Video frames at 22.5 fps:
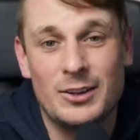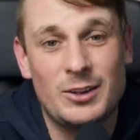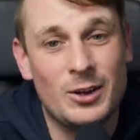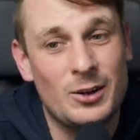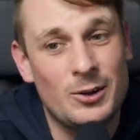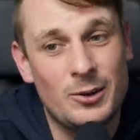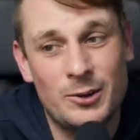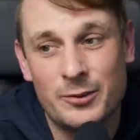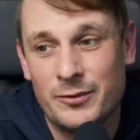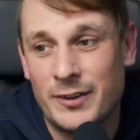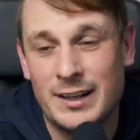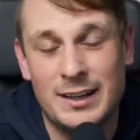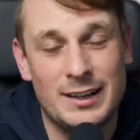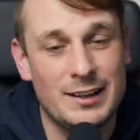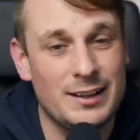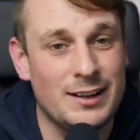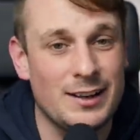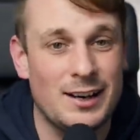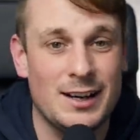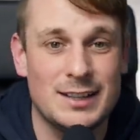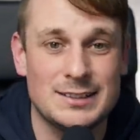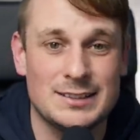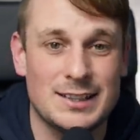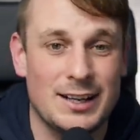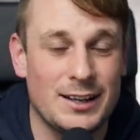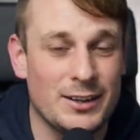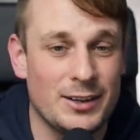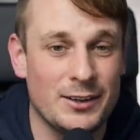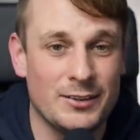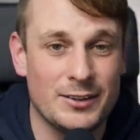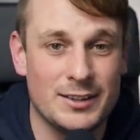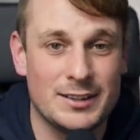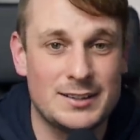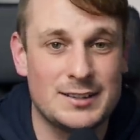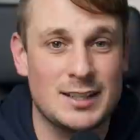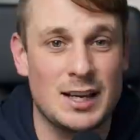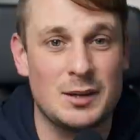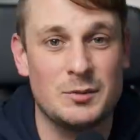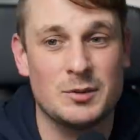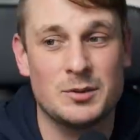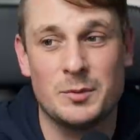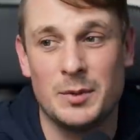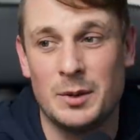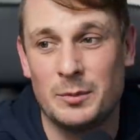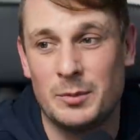I don't know if any of the guys out there are the same
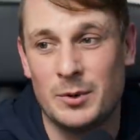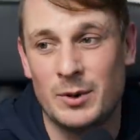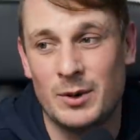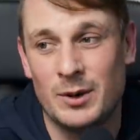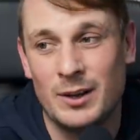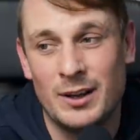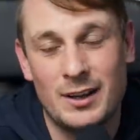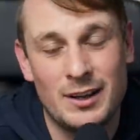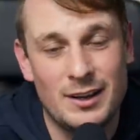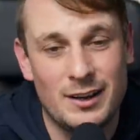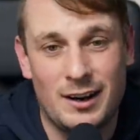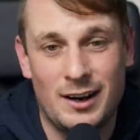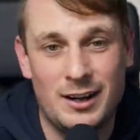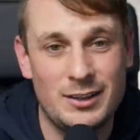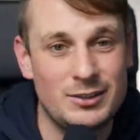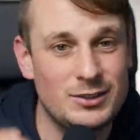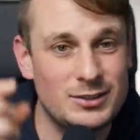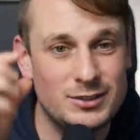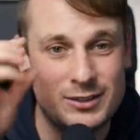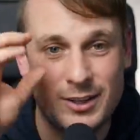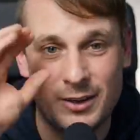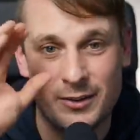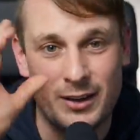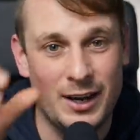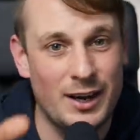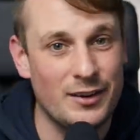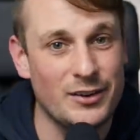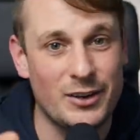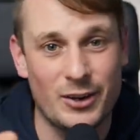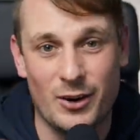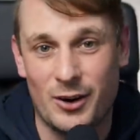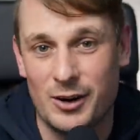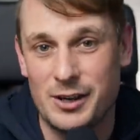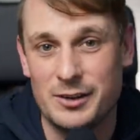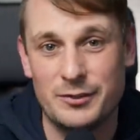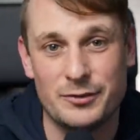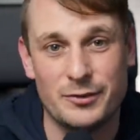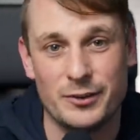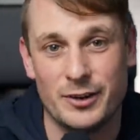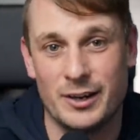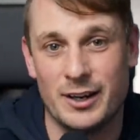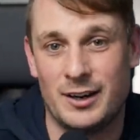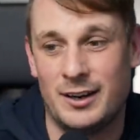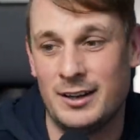as me, but I just don't have an eye for it.